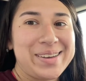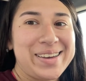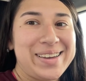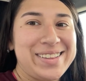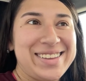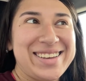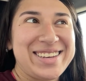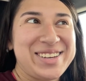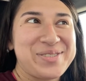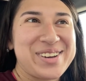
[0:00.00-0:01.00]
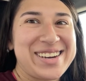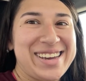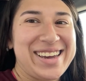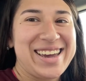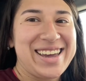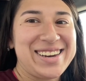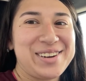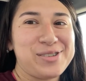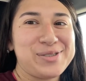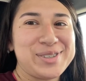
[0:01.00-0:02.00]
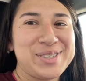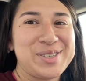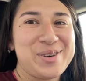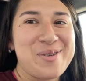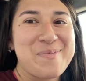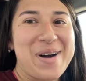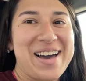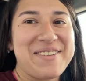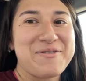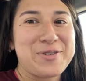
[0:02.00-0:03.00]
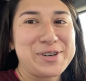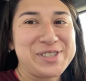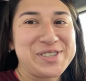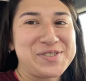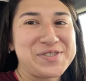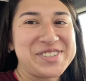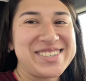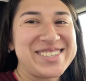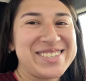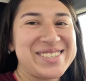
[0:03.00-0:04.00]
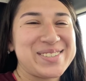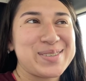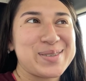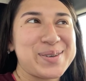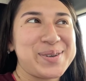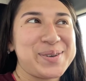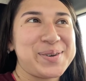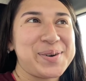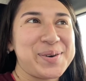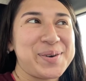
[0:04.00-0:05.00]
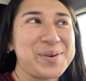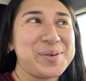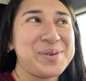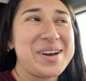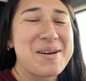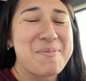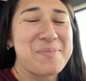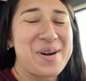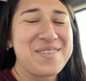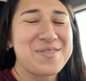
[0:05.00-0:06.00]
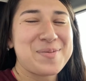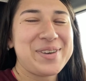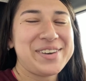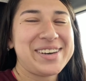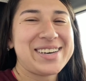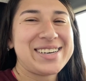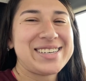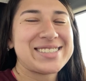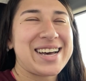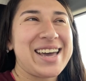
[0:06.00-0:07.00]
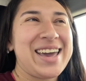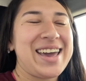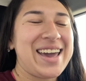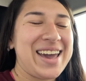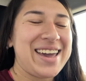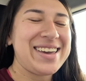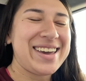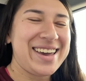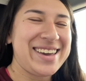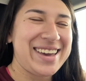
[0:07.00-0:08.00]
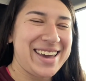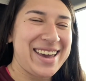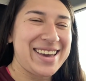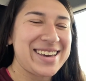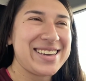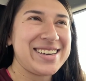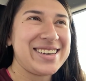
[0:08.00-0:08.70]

and then we're gonna hand it over to my voiceover so pray for me you guys I hate hate hate